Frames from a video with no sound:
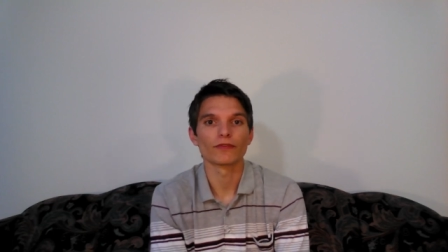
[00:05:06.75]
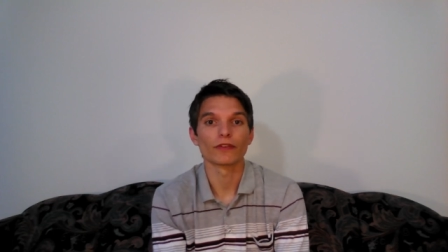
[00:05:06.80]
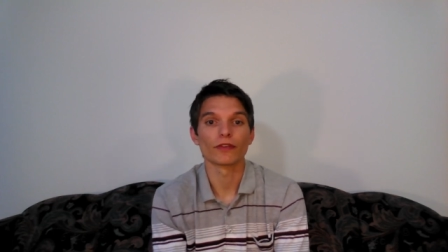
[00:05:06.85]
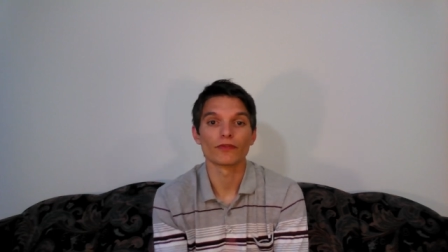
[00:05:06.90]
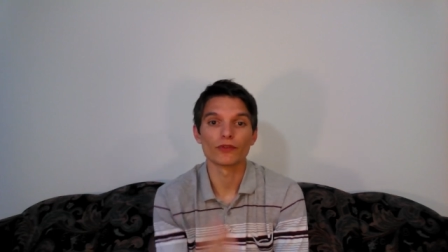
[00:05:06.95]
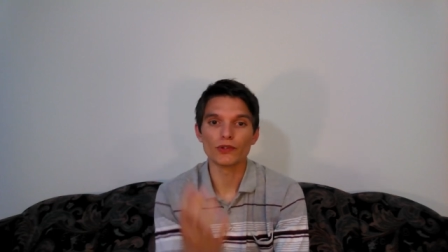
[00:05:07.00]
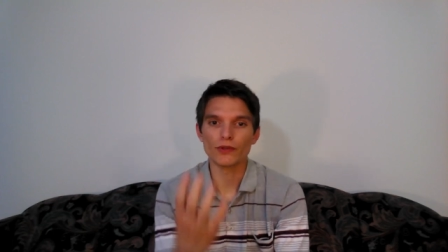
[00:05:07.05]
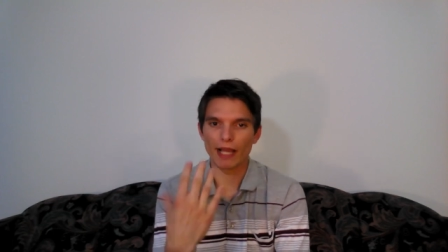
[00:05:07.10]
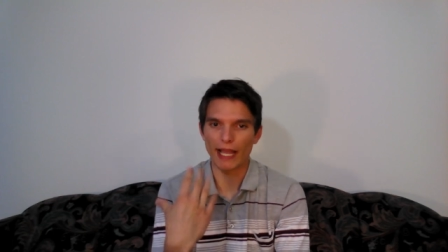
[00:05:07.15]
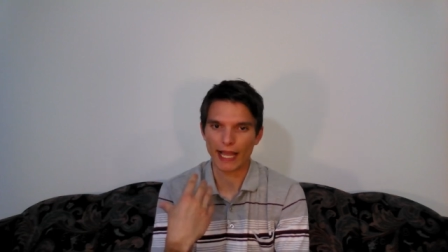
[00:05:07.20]
If
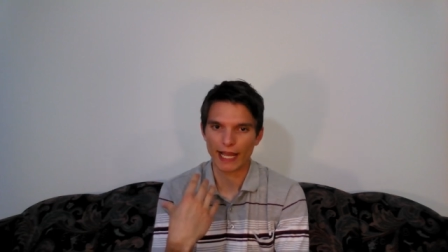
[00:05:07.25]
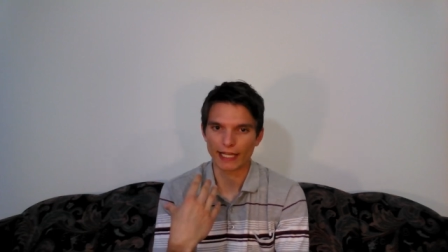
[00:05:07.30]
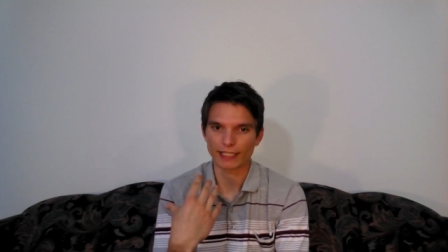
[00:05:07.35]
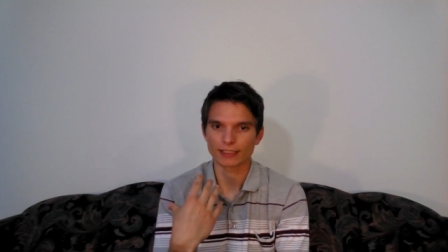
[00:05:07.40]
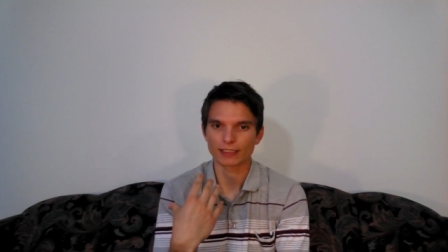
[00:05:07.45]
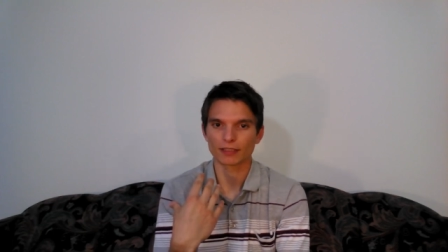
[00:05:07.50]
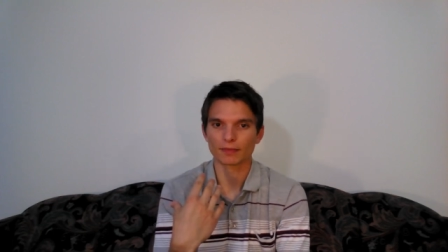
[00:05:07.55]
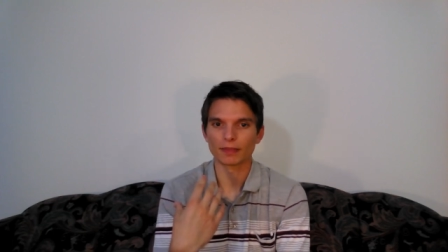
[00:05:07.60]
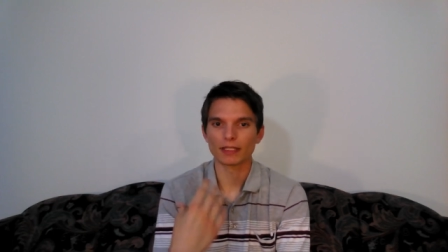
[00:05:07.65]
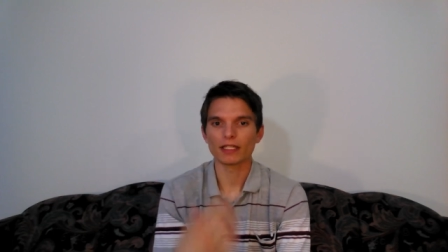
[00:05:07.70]
you
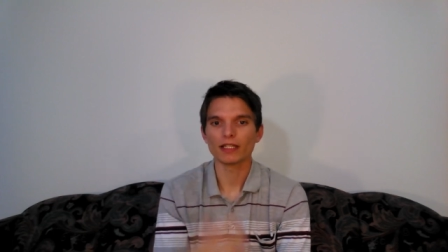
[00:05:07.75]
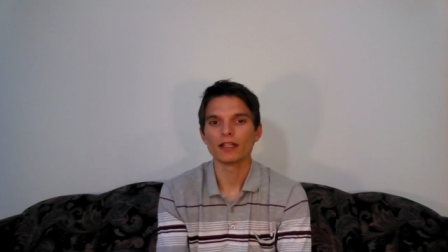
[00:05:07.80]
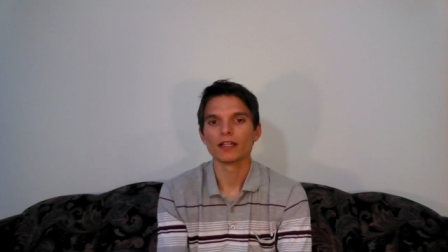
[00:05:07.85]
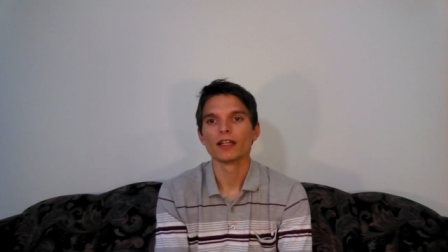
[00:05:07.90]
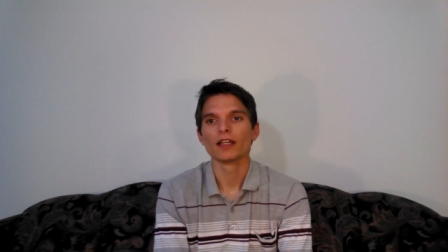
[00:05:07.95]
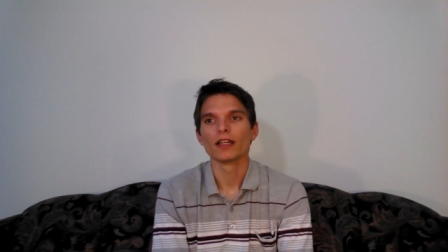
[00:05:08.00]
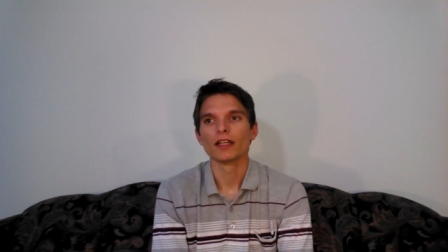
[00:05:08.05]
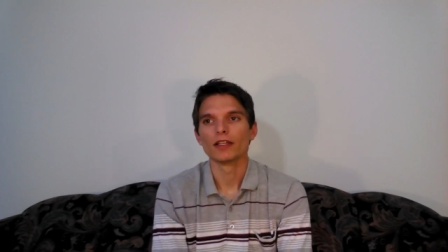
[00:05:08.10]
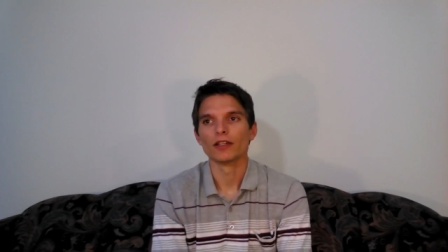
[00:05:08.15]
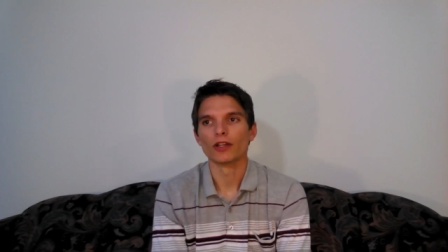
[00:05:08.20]
ask me,
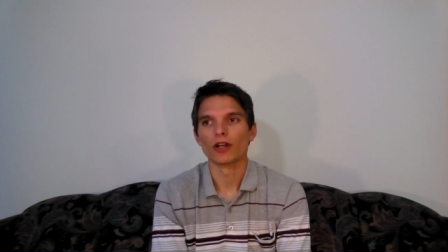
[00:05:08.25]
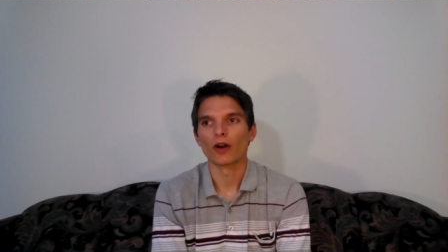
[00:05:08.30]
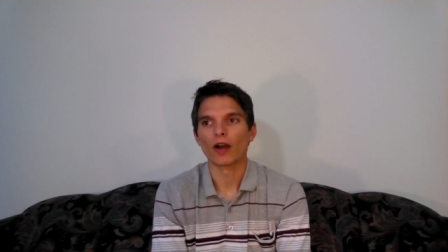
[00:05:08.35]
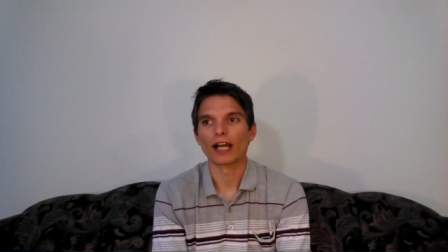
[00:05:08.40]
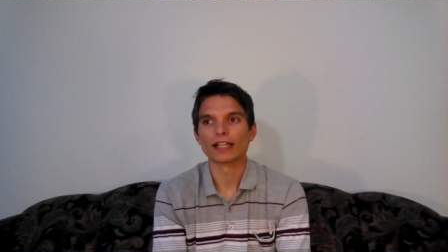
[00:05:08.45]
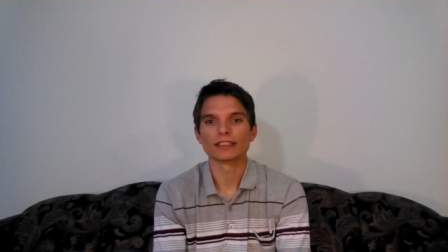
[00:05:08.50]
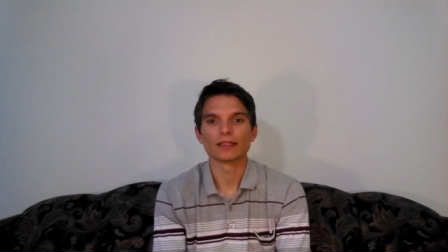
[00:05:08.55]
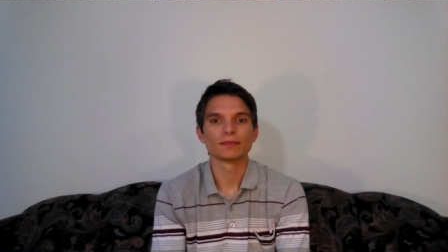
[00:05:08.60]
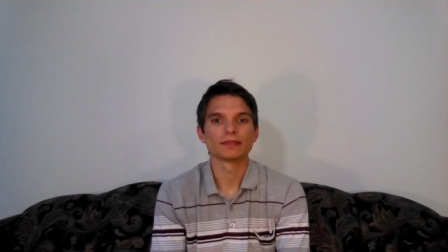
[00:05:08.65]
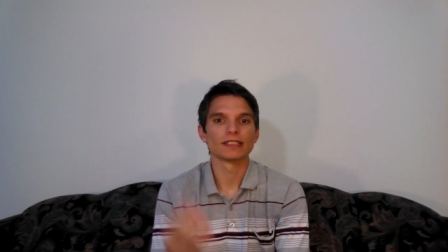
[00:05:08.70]
you know,
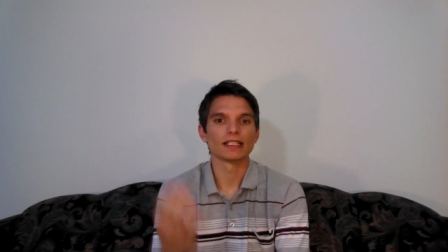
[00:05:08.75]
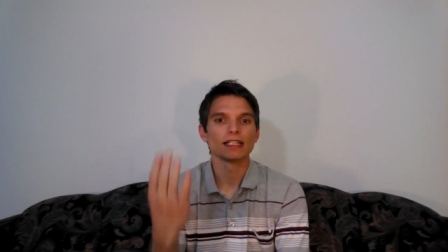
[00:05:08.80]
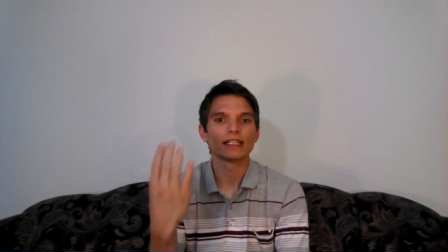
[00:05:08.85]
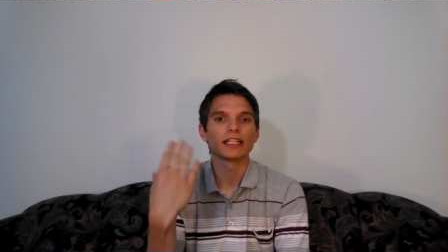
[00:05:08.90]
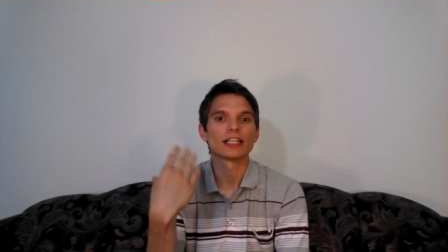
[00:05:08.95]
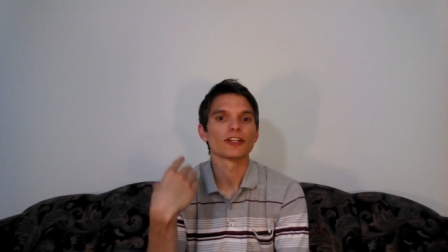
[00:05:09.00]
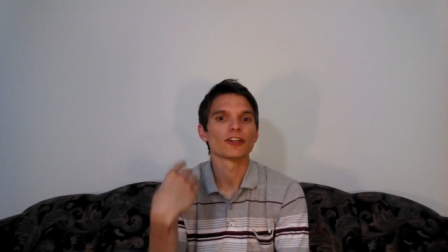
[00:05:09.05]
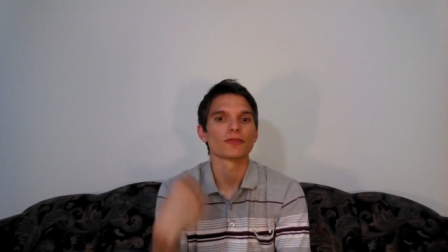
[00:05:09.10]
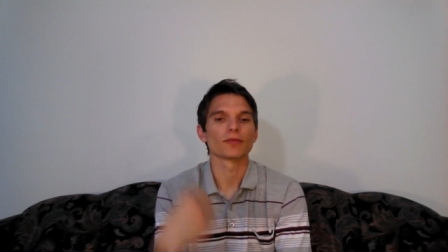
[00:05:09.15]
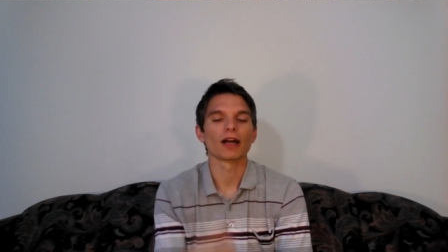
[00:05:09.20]
as I'm sitting
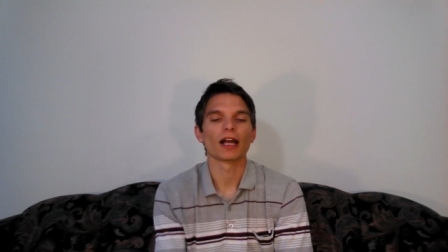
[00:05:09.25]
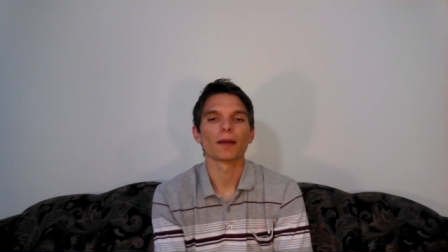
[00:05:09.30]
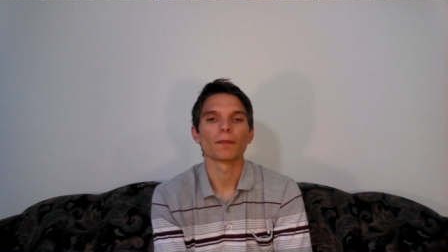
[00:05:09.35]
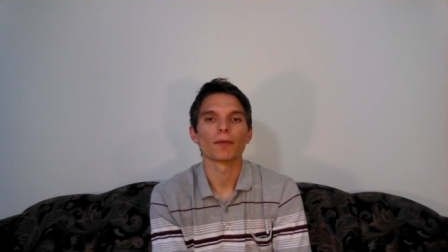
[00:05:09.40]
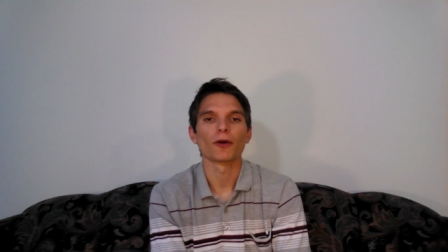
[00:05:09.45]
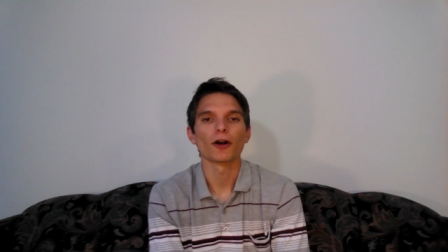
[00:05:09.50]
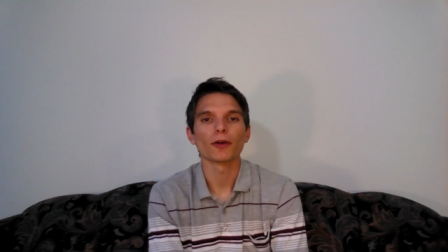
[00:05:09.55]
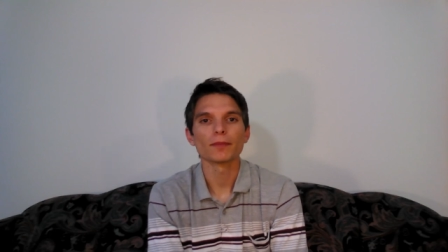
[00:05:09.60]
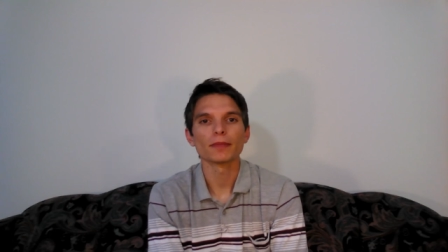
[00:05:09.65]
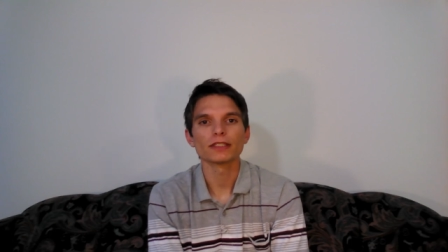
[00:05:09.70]
here in my
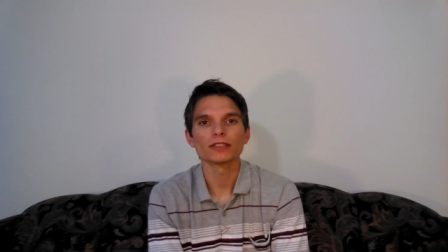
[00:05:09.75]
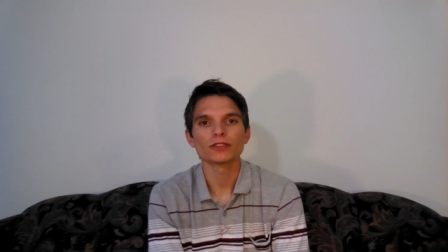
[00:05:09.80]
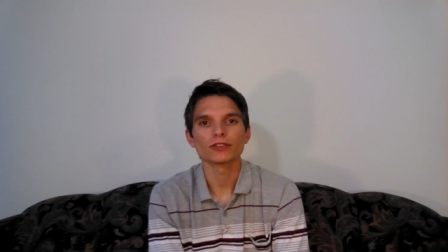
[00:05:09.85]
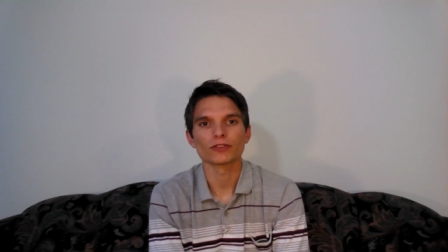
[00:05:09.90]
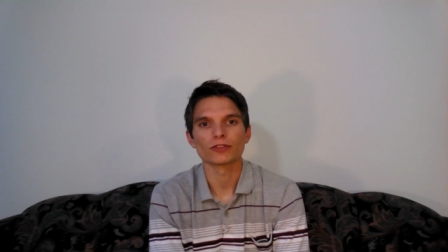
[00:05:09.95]
apartment,